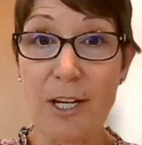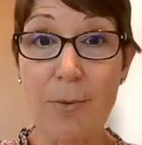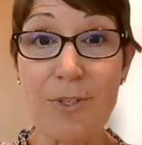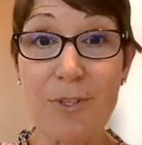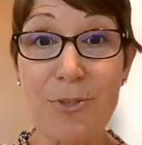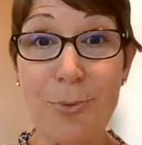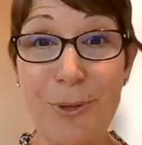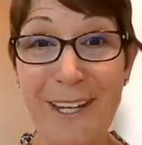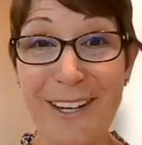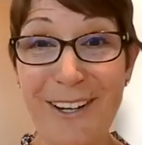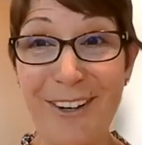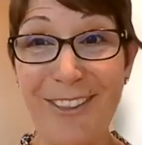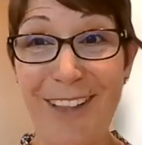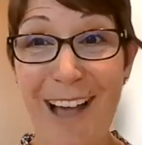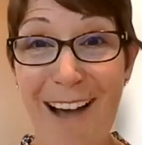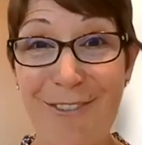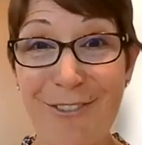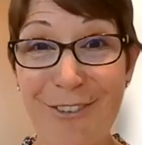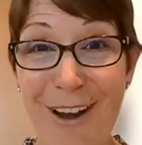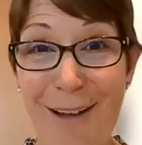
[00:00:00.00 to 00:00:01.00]
which we'll hear a
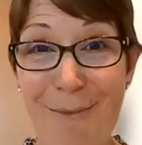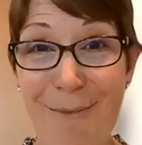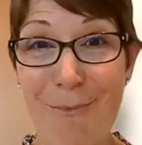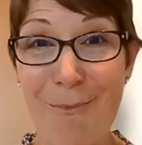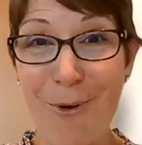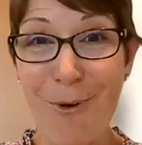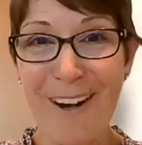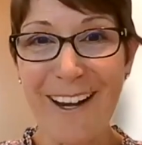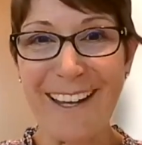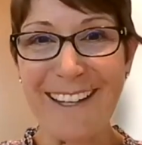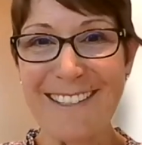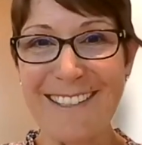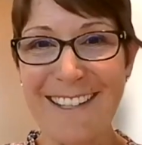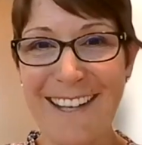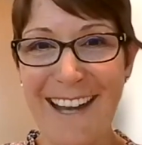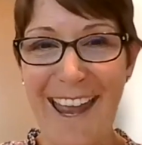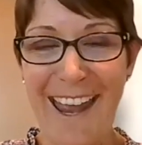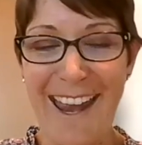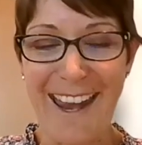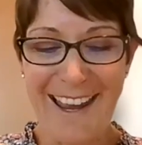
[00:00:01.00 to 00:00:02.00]
lot from Morgan
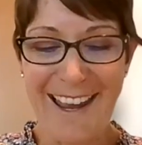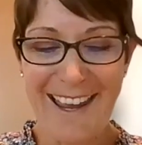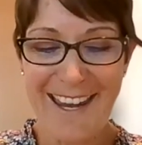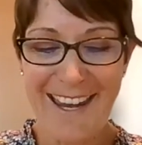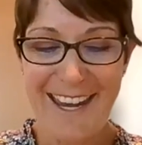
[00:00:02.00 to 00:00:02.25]
today,